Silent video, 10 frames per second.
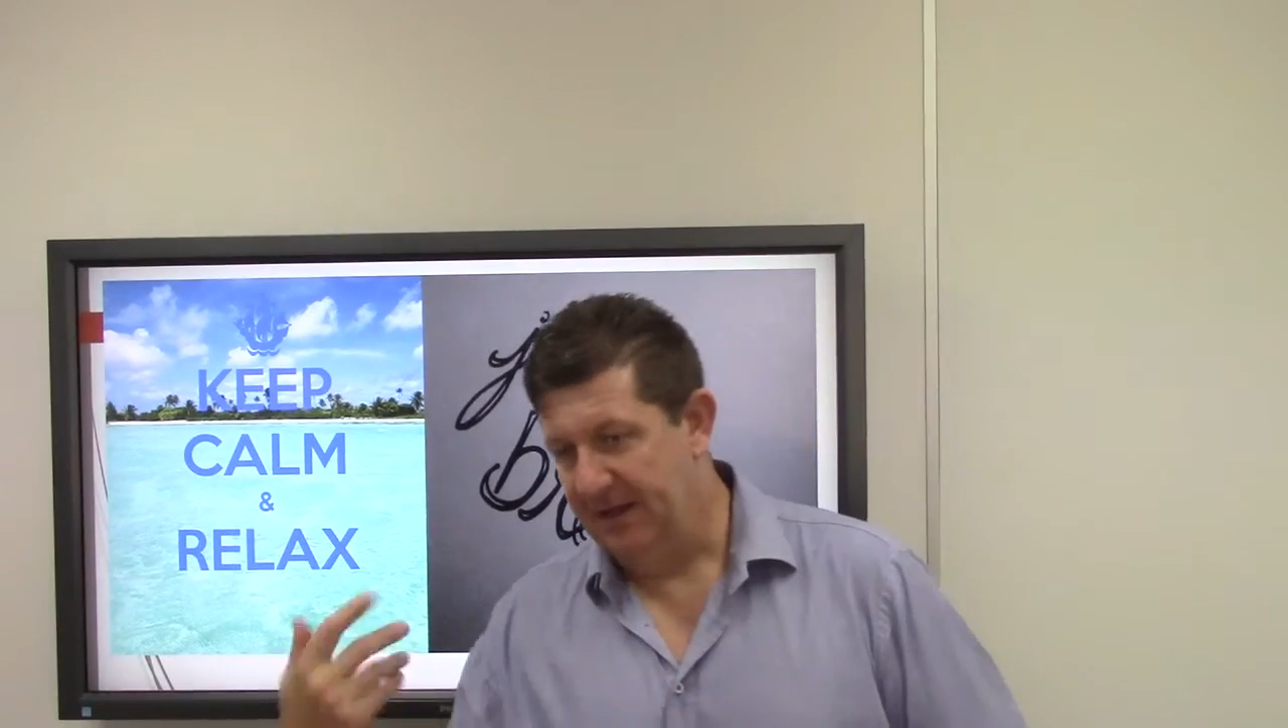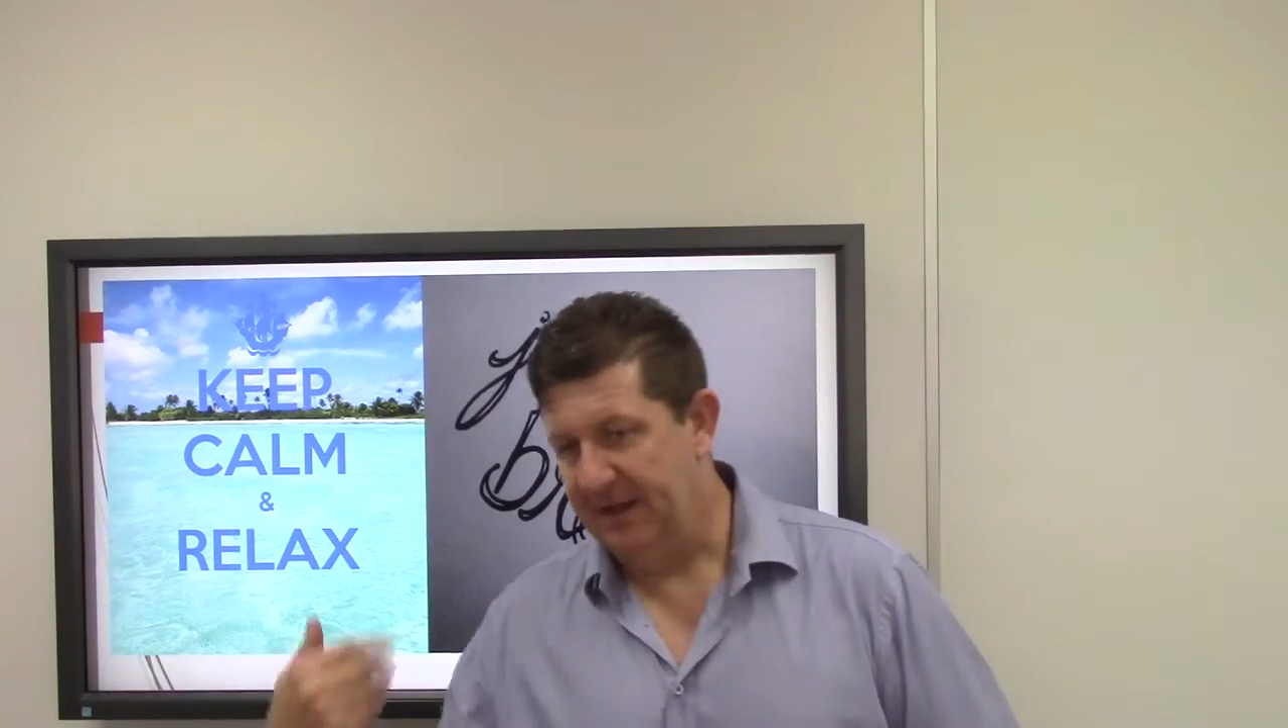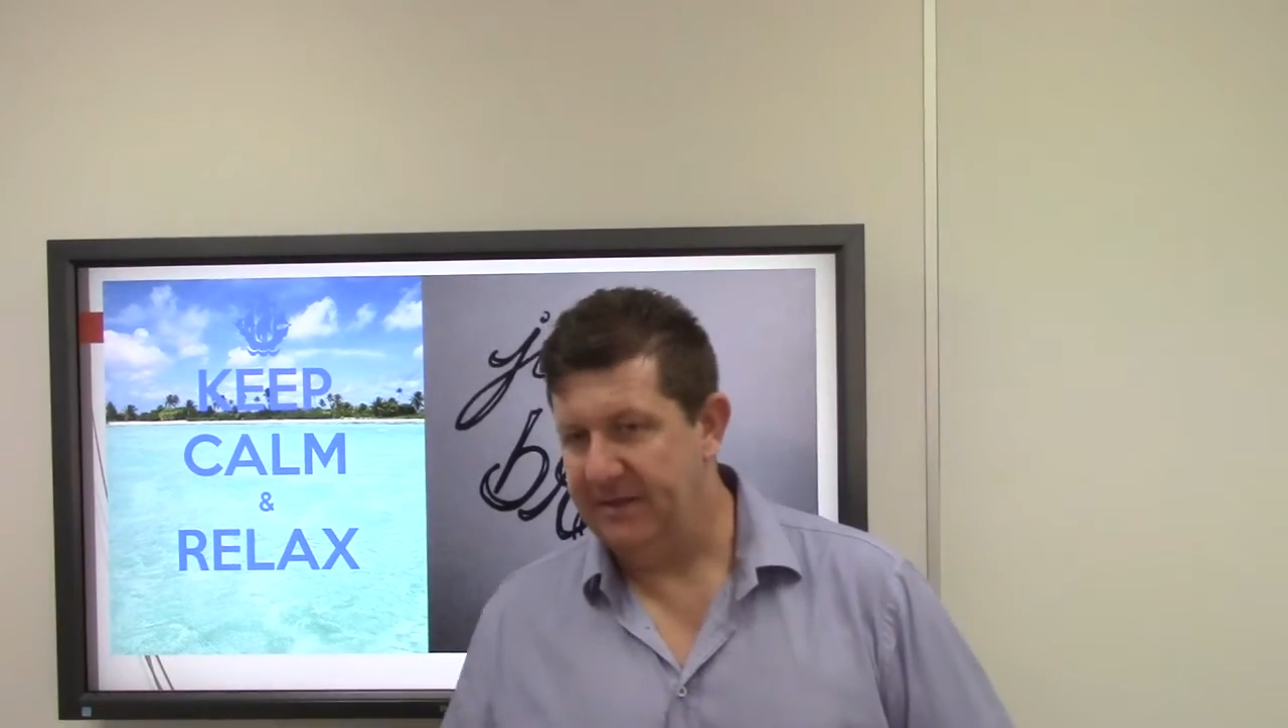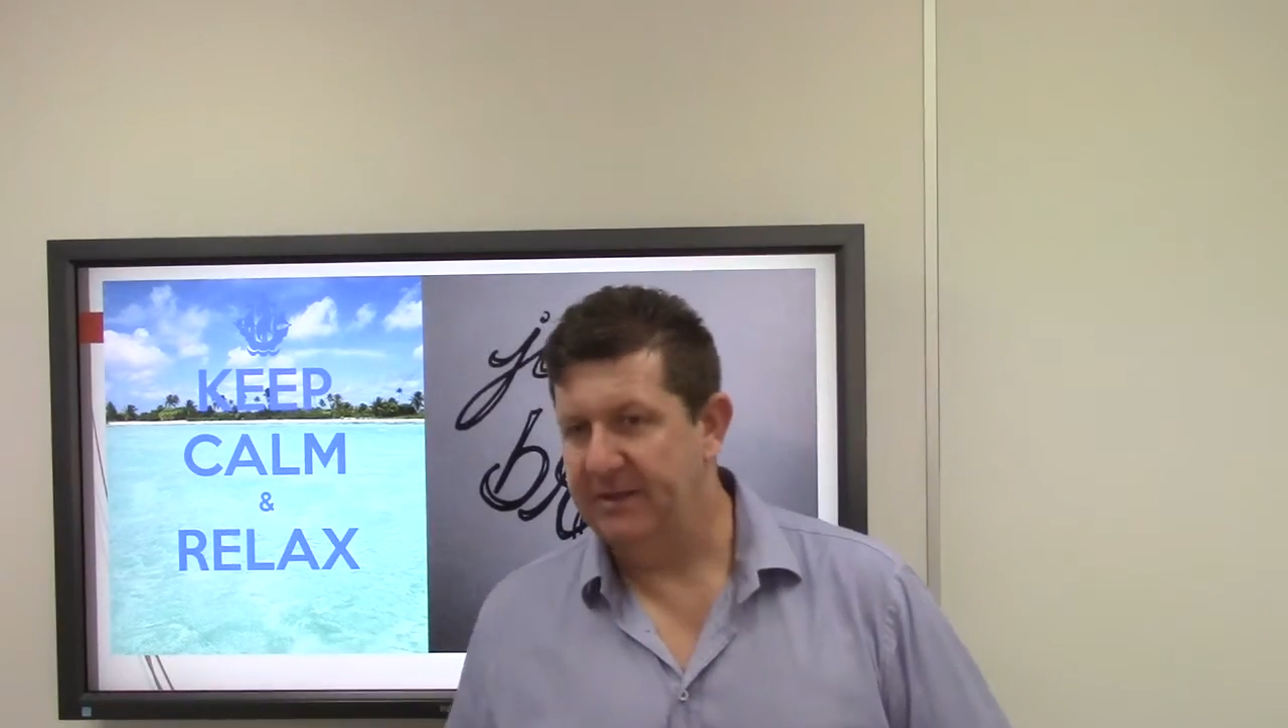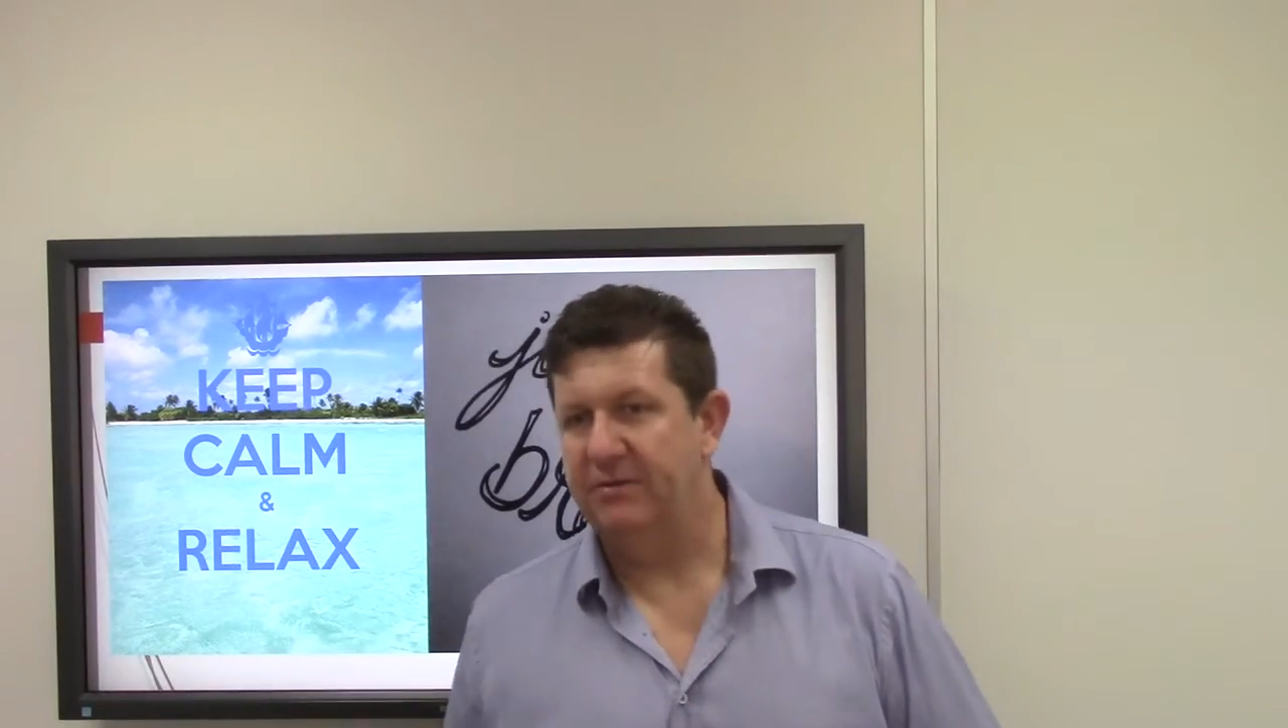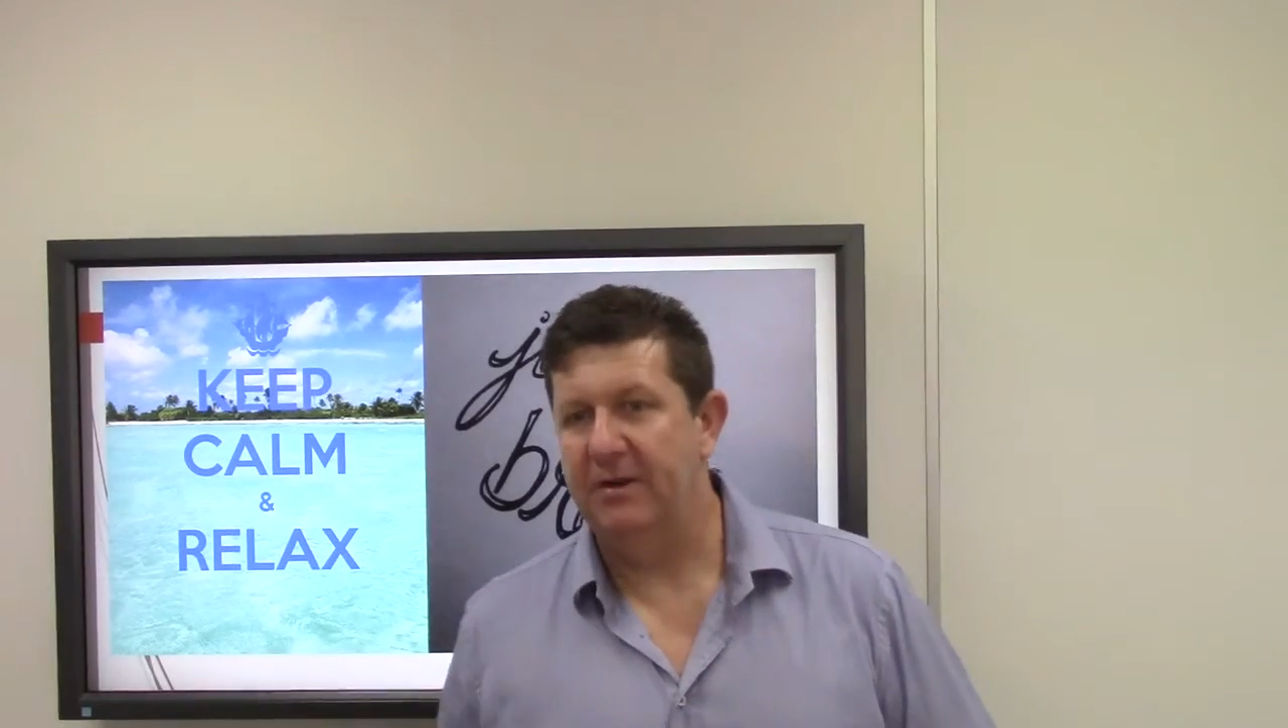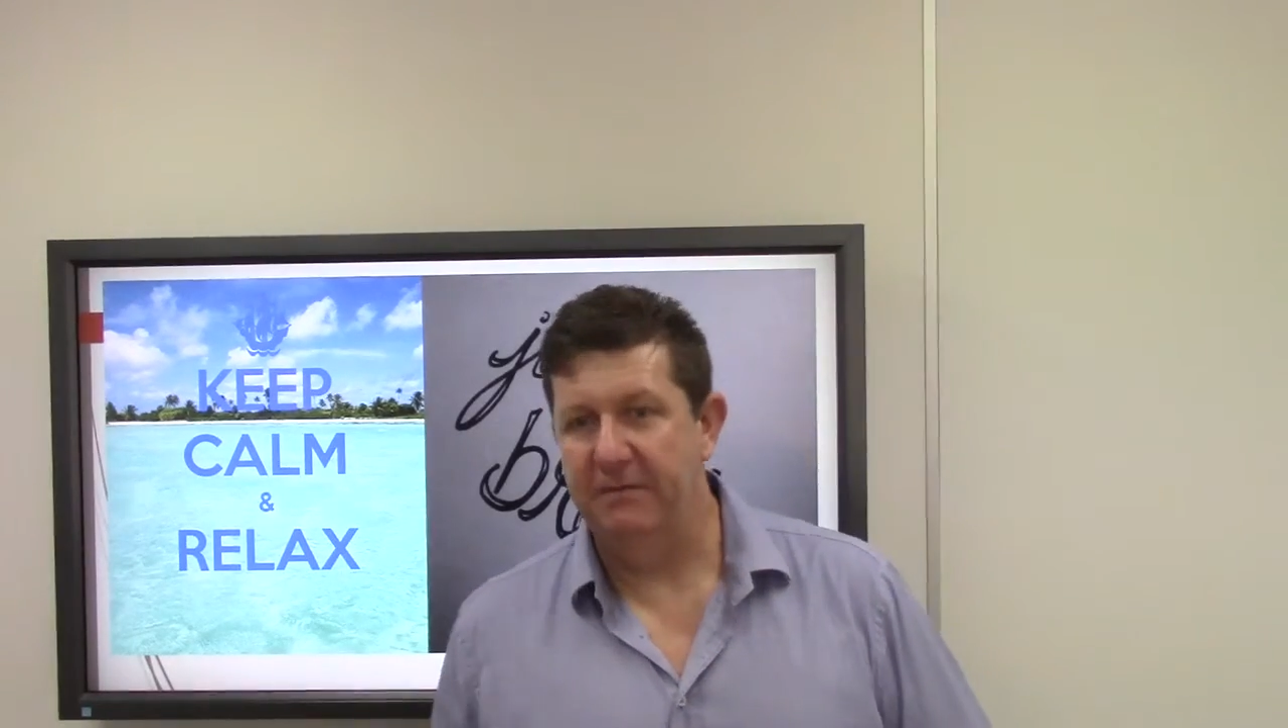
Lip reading: let's just run